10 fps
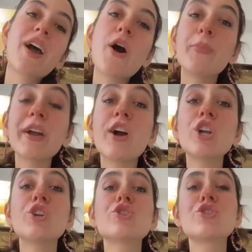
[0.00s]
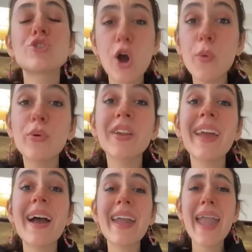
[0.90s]
Oh my god, you're so pretty.
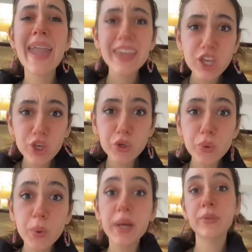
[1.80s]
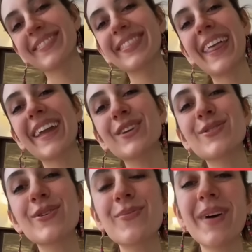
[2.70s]
I hate you. Thank you
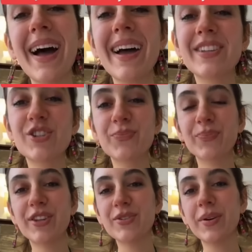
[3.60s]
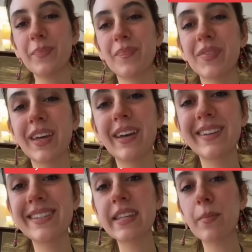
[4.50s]
so much. Could you
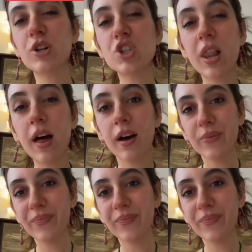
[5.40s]
say mashallah?